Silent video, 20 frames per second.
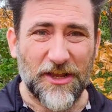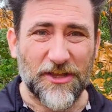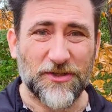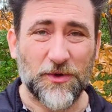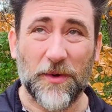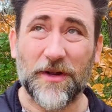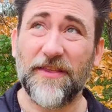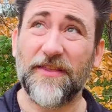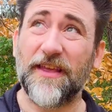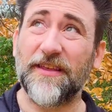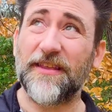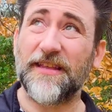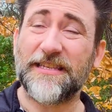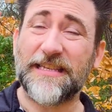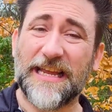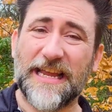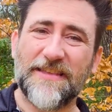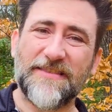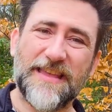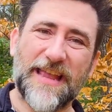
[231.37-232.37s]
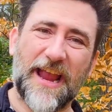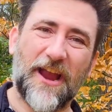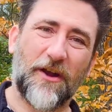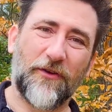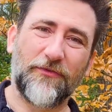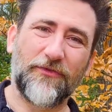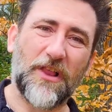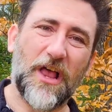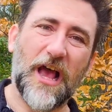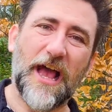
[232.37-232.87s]
So anything that's in the
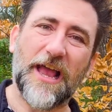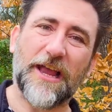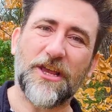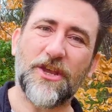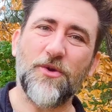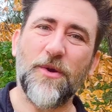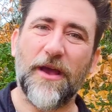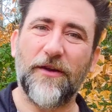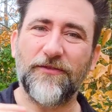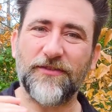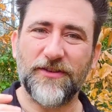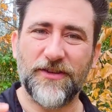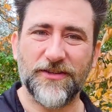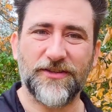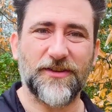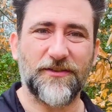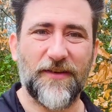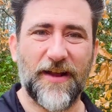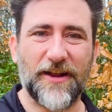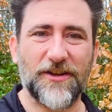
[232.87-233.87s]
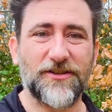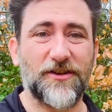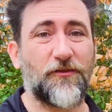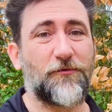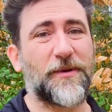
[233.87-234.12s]
air flying, you have disadvantage